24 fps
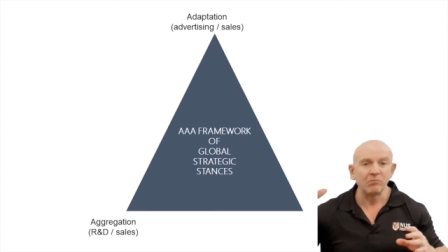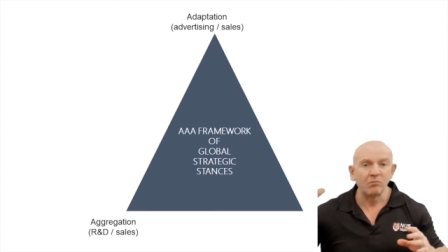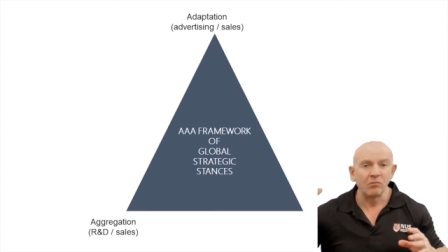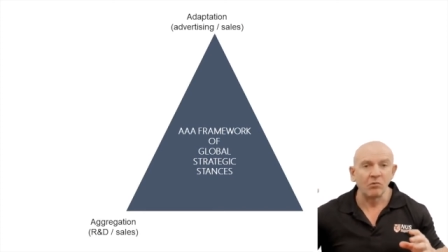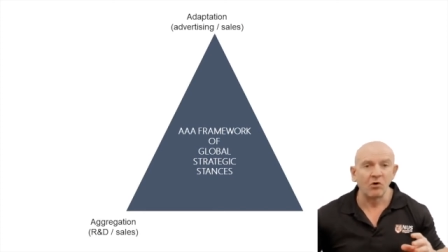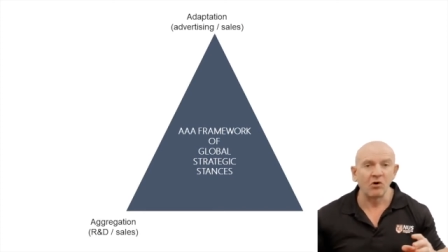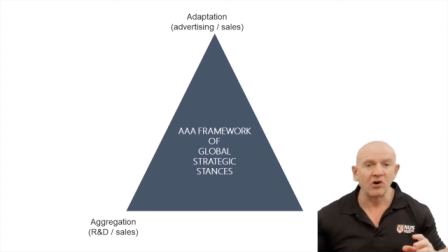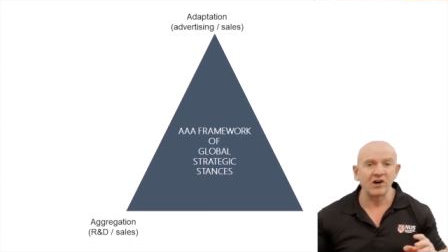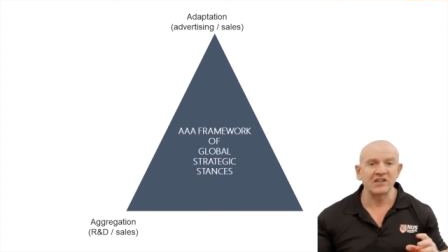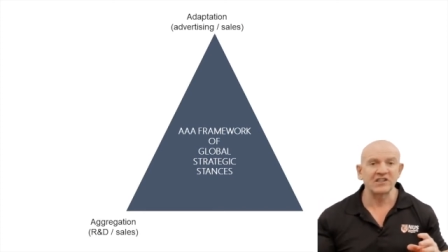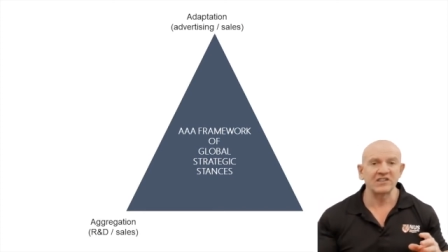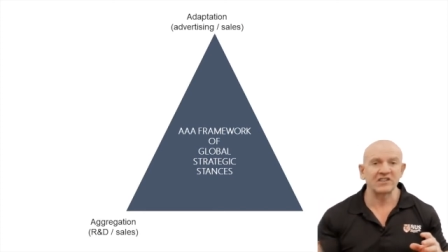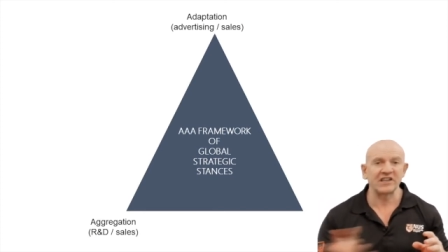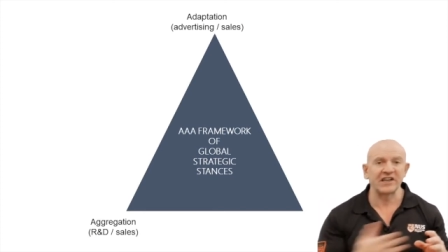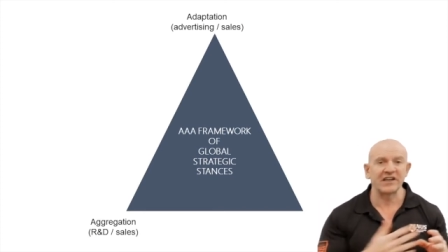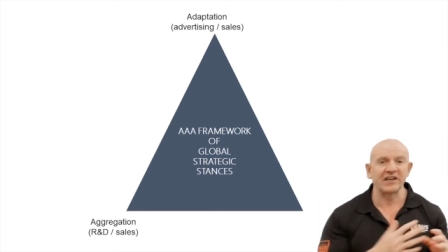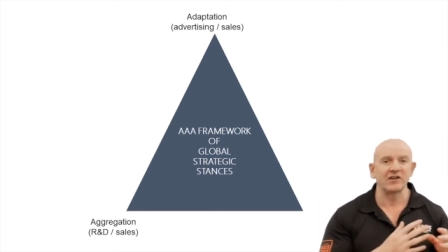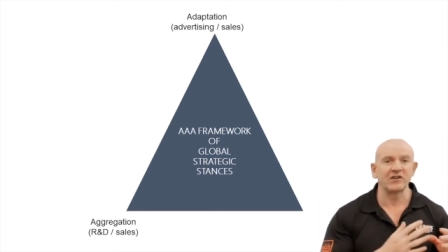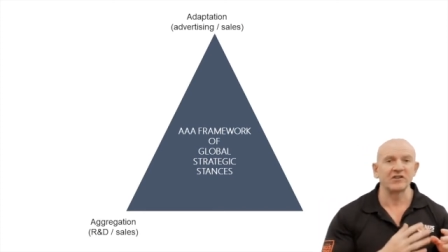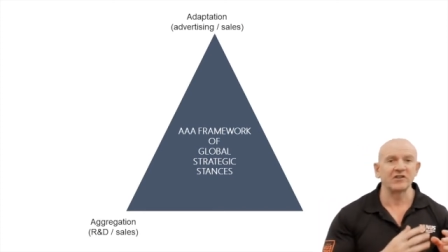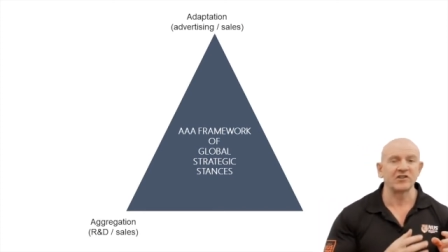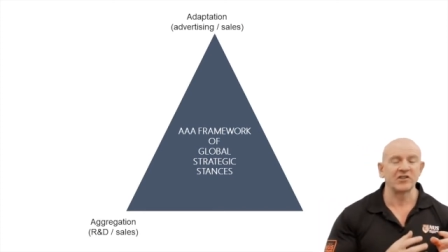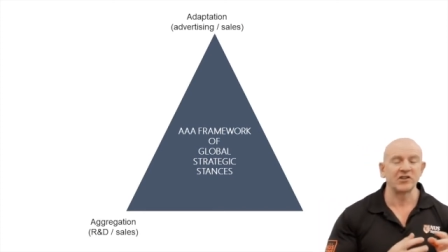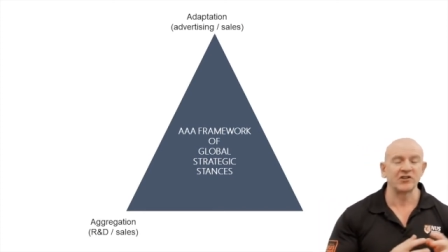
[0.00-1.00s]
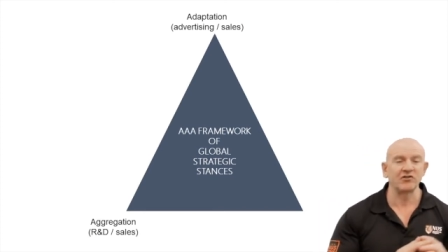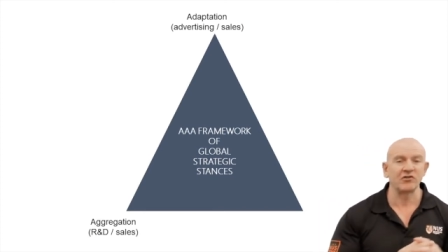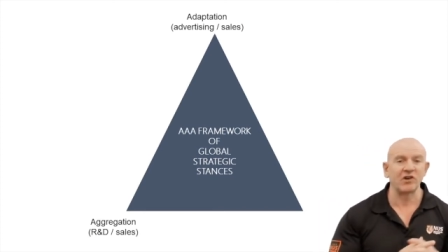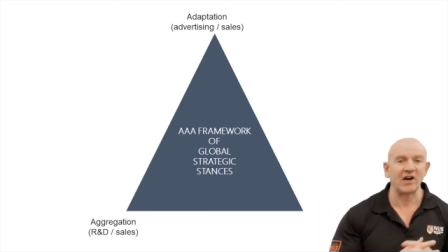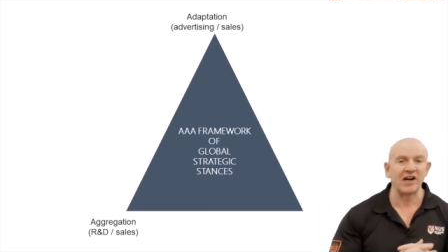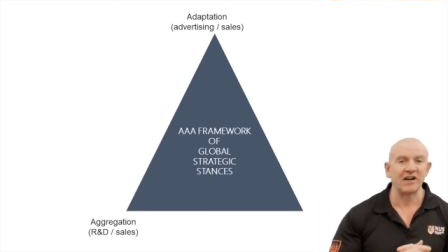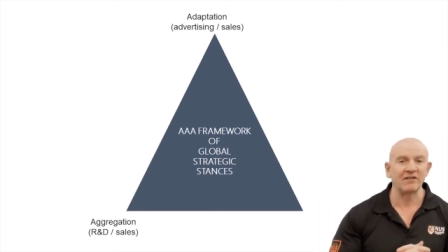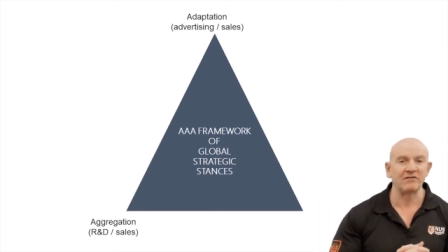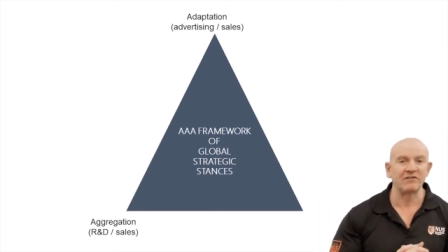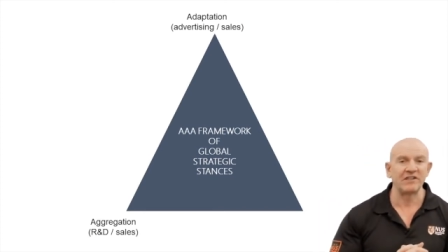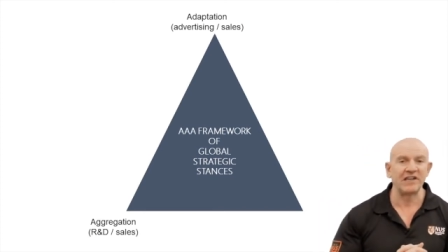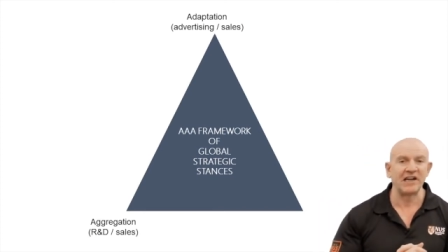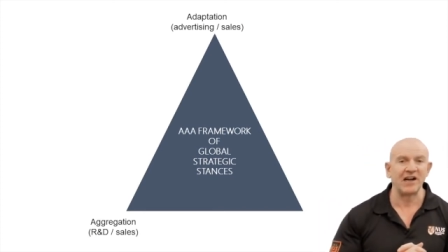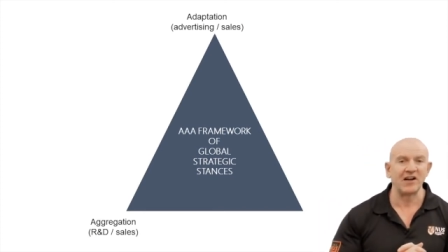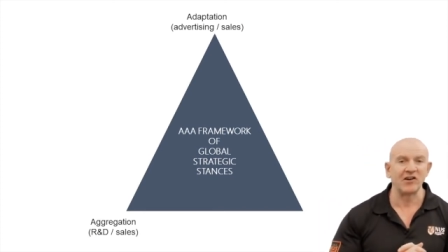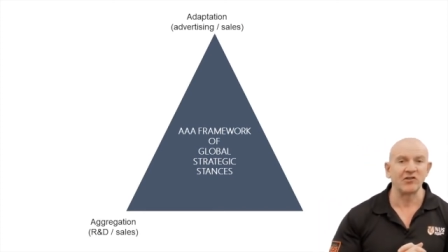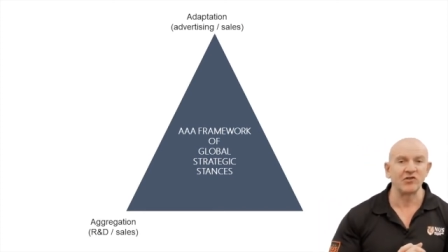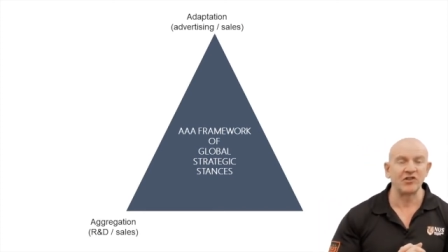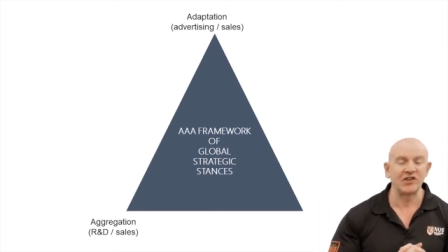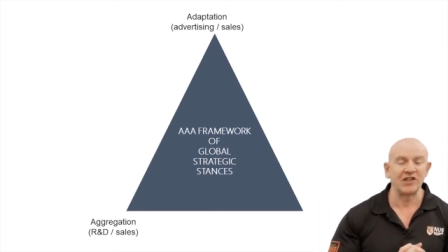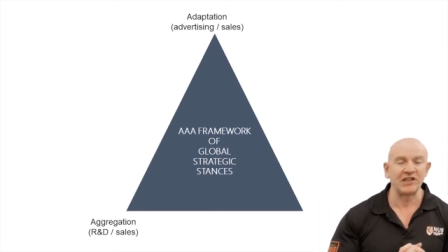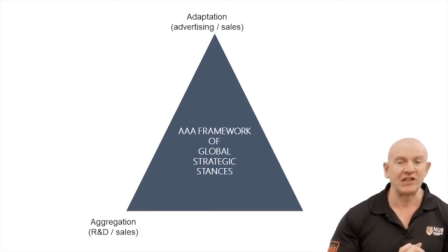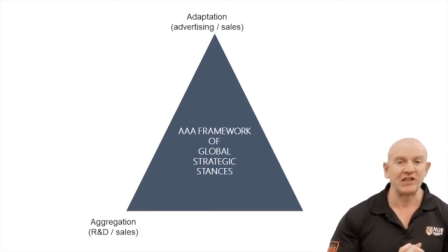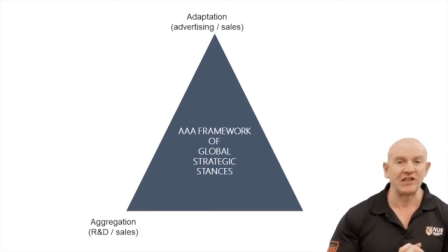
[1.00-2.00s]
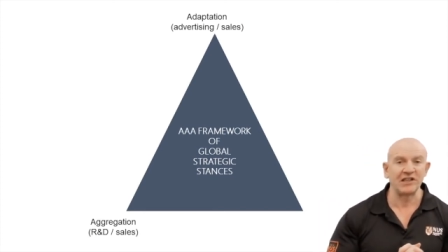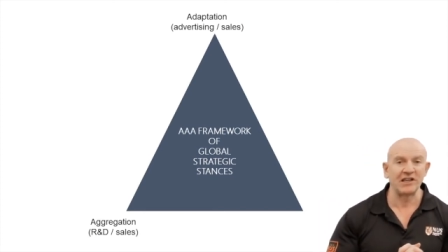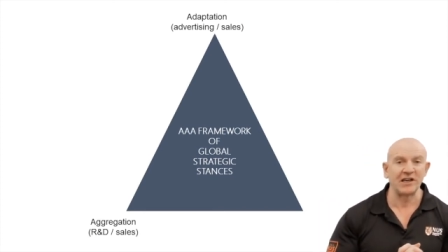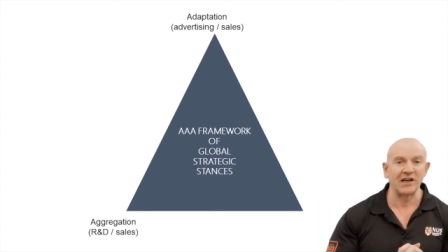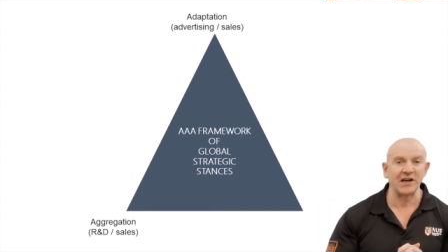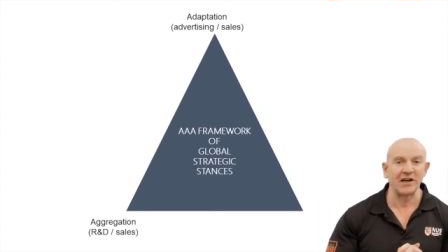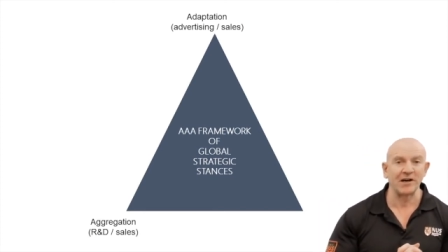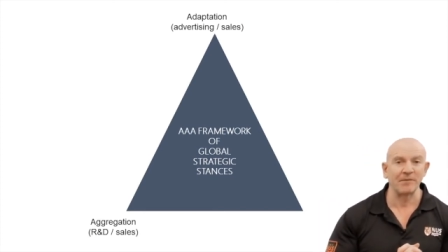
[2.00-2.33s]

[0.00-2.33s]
more sales to drive down the